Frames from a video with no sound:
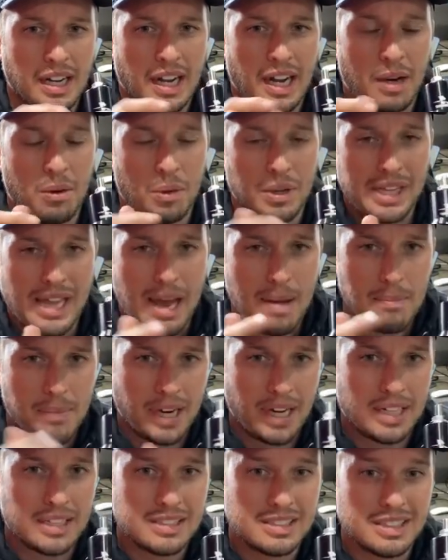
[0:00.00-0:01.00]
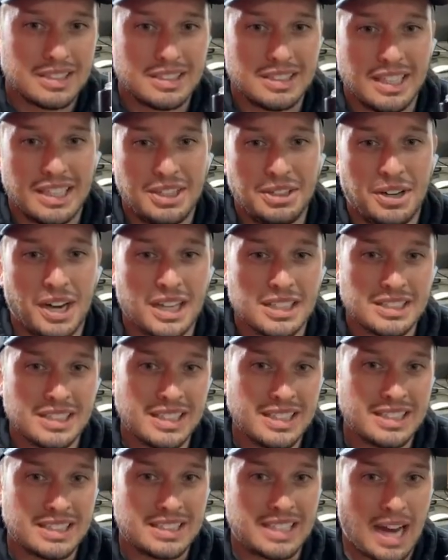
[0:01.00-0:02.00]
And what that means is that you guys need
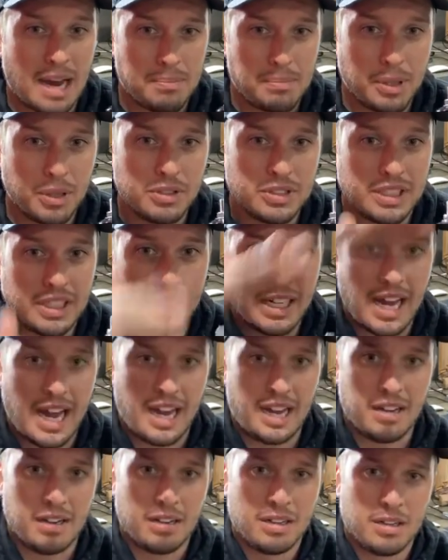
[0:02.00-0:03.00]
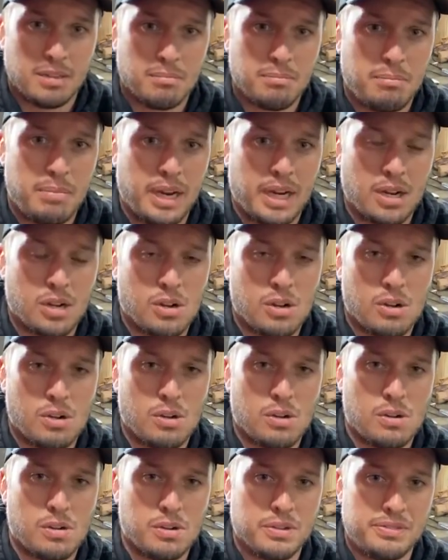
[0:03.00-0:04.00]
to stop using that big
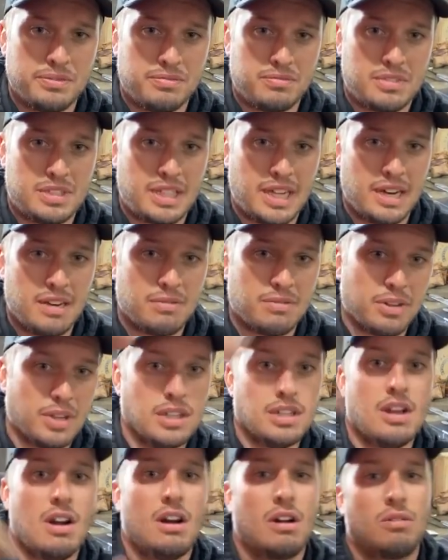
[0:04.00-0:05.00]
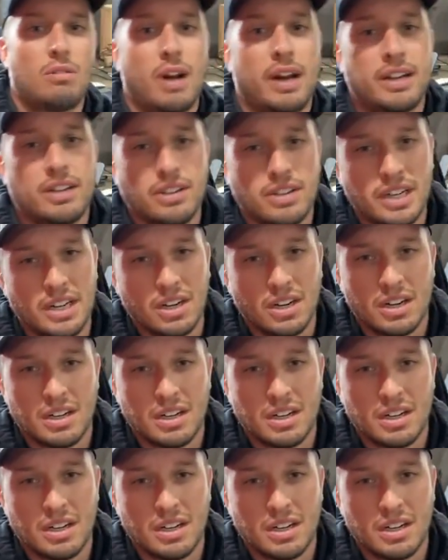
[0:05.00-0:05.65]
old 10-foot long regulator.